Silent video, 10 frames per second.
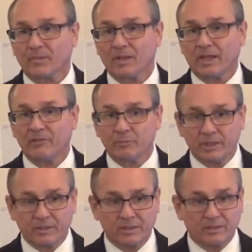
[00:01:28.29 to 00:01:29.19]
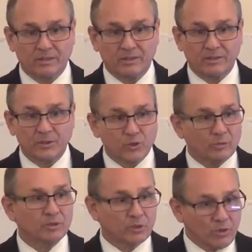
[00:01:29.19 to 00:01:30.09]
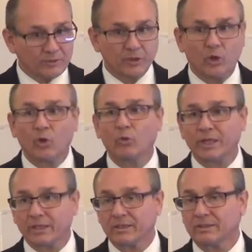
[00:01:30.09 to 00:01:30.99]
I have been troubled throughout the whole week.